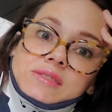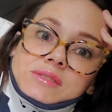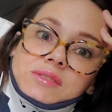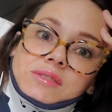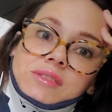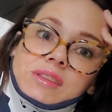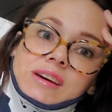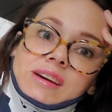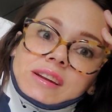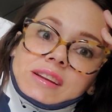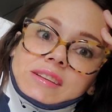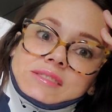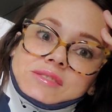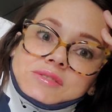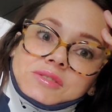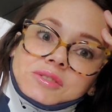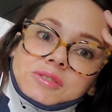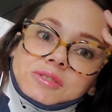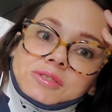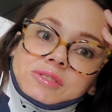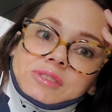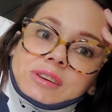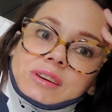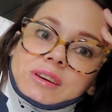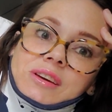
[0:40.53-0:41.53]
So that is
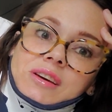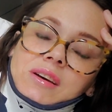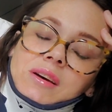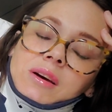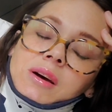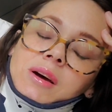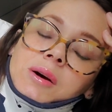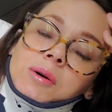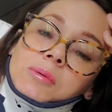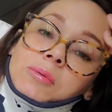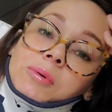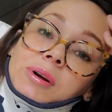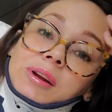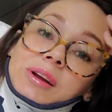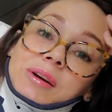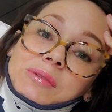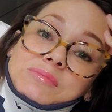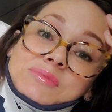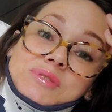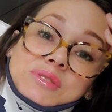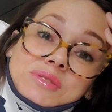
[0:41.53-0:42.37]
currently what I'm